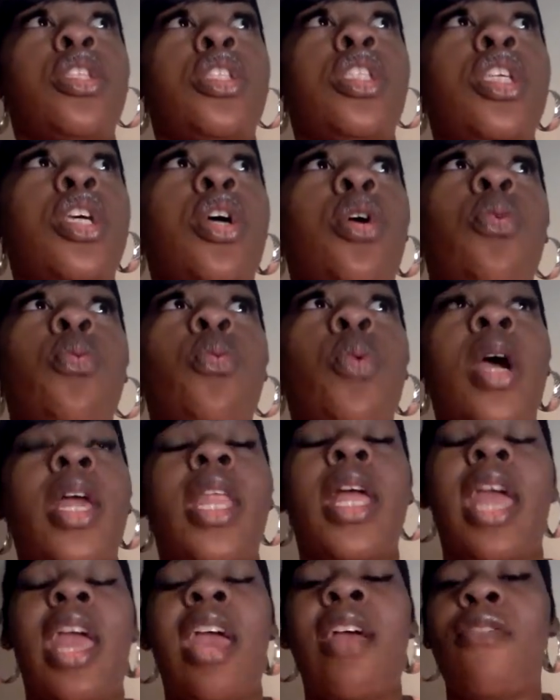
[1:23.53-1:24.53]
till
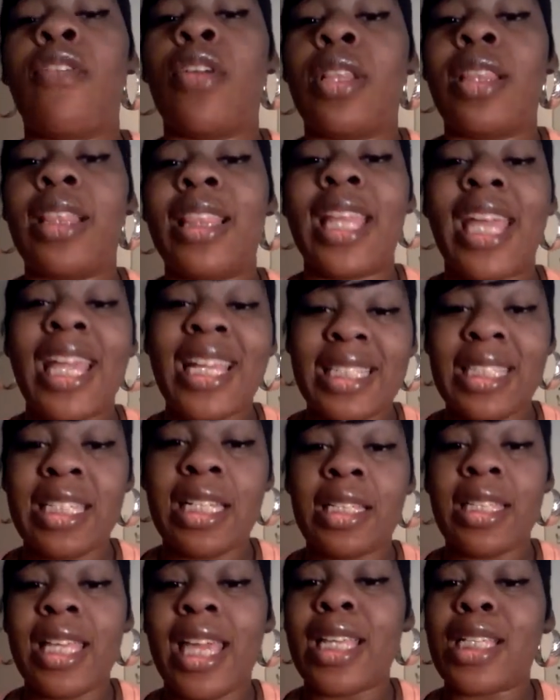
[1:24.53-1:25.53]
whatever
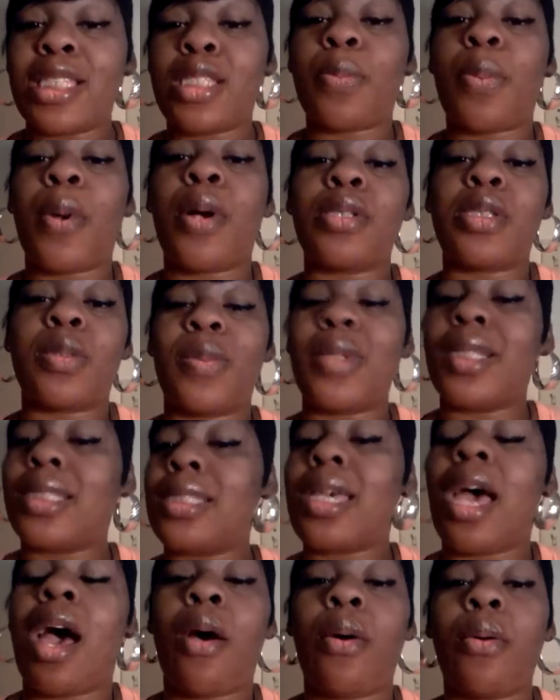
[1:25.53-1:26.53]
lesson that is supposed to be
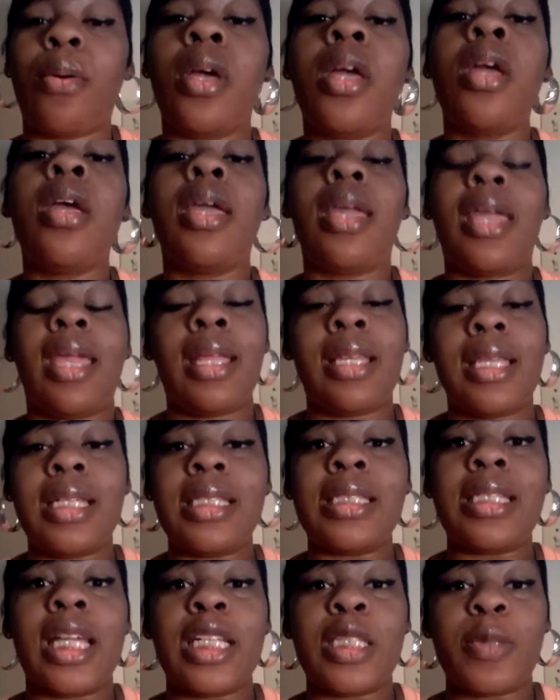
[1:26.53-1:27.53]
taught in
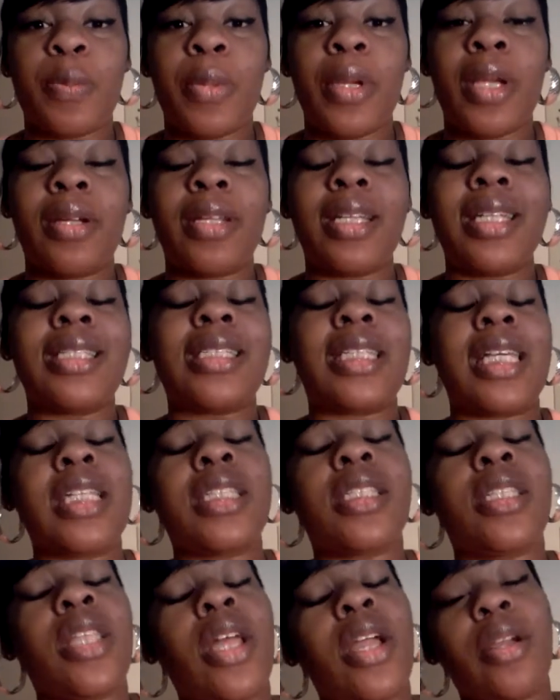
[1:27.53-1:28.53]
this experience is
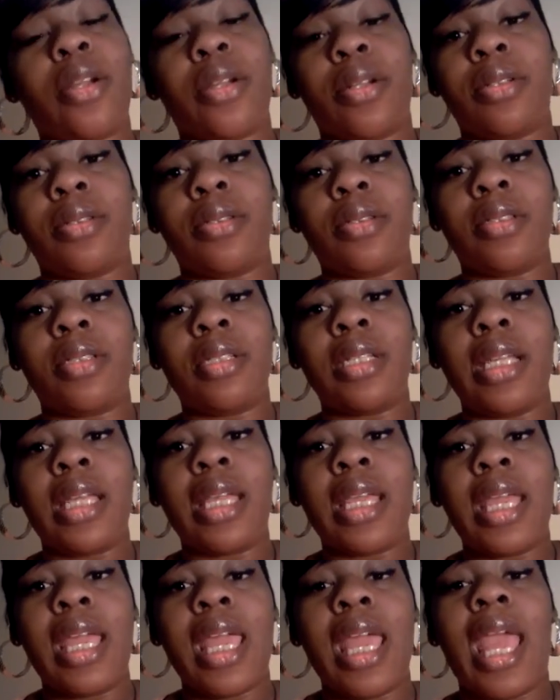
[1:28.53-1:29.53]
learned.
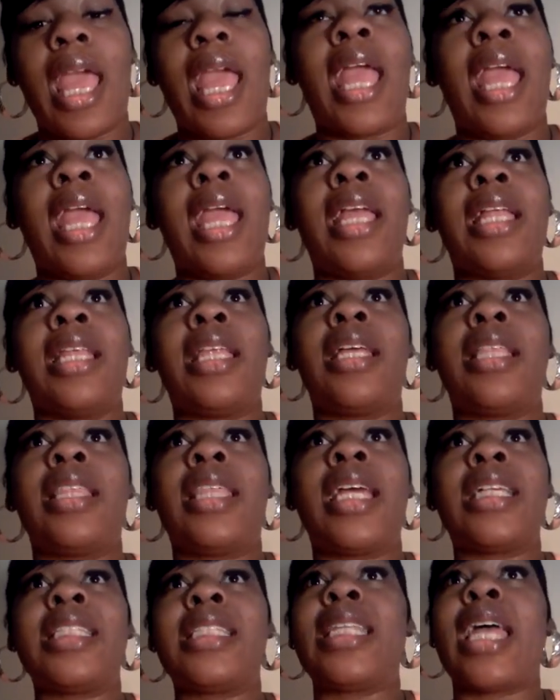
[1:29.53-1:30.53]
And
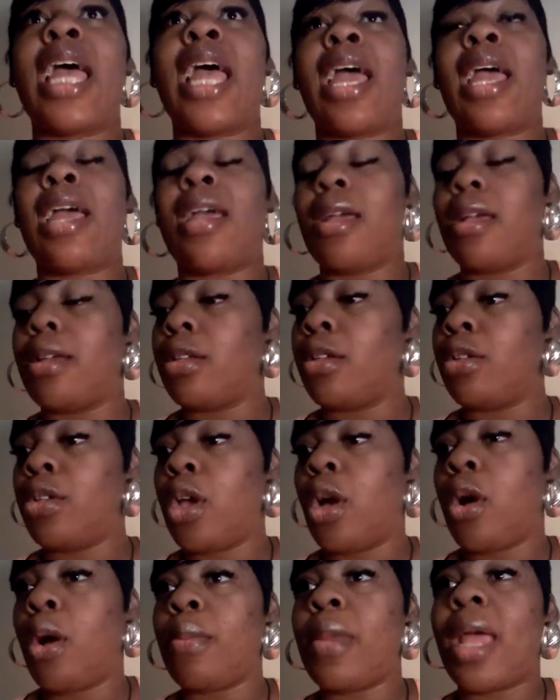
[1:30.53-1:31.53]
that's not,
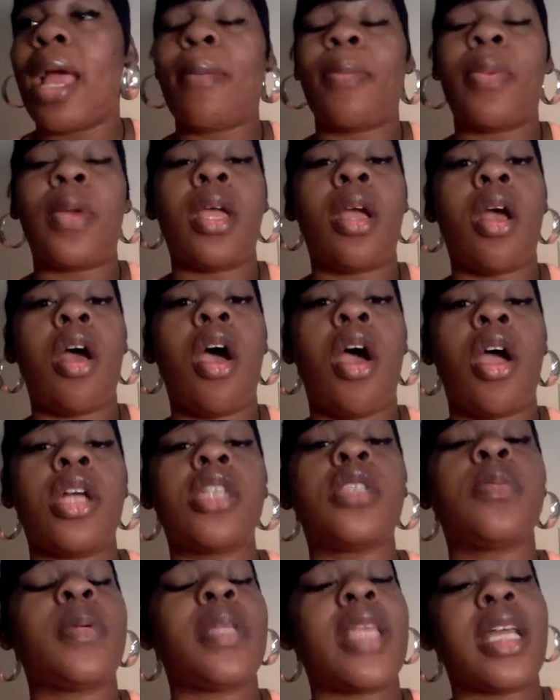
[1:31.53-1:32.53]
I'm not being
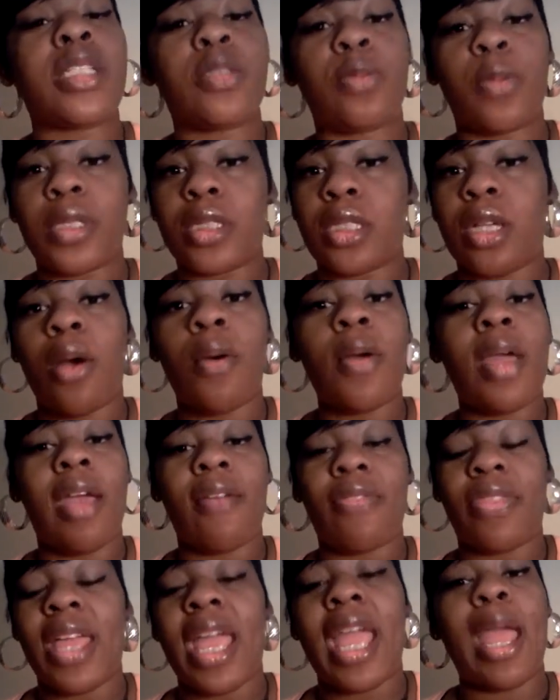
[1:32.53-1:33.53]
harsh, but that's what's going to
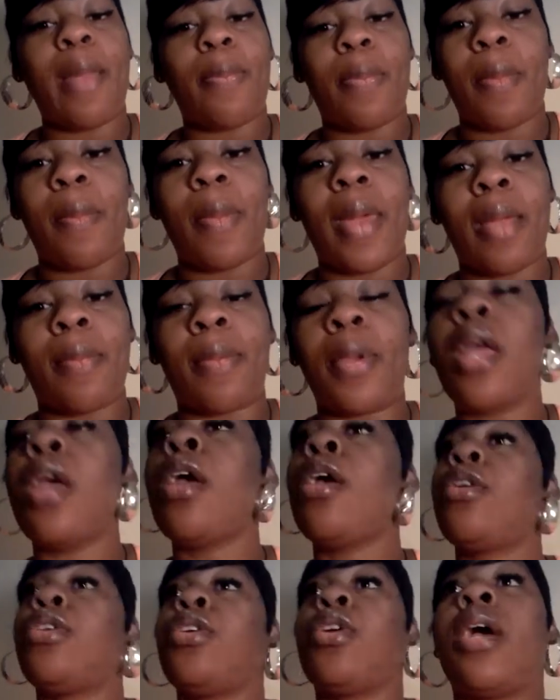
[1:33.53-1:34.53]
have to happen, baby.
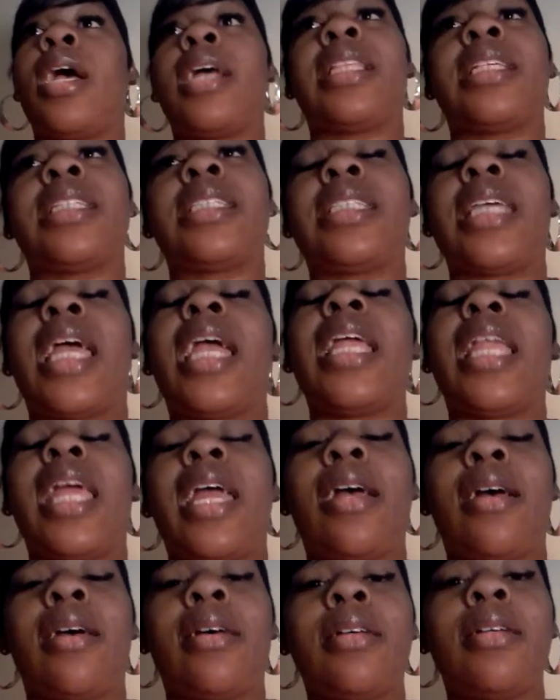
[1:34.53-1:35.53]
You're going to have to stay
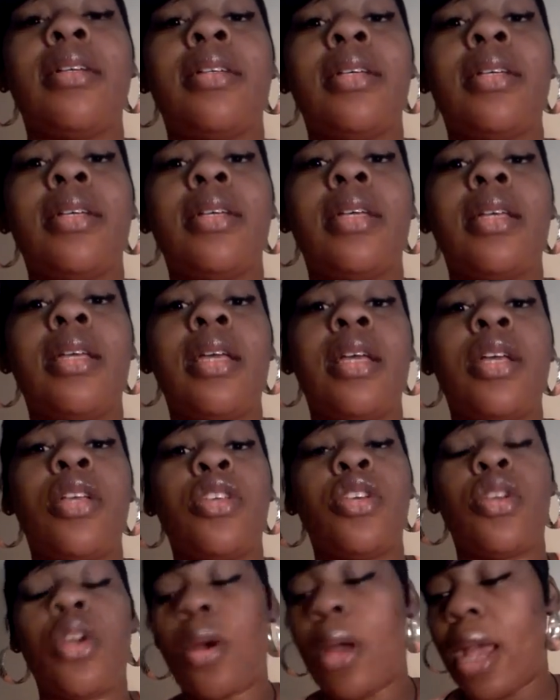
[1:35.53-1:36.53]
there.
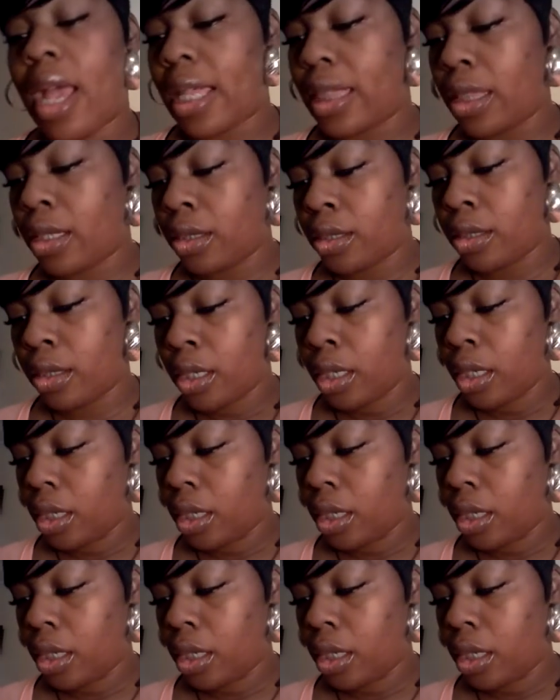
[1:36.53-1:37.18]
You're going to have to